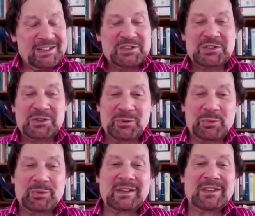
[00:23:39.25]

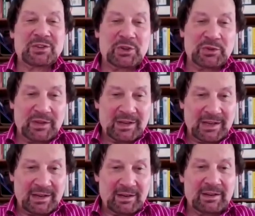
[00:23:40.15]
So they had got their
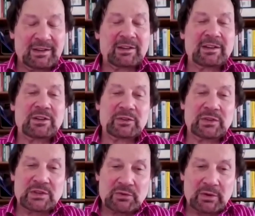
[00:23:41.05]
headline, they got
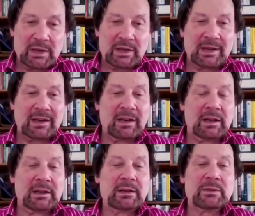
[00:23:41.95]
their striking
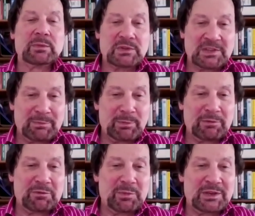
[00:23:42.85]
headline, it was the same
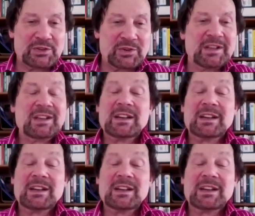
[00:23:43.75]
information,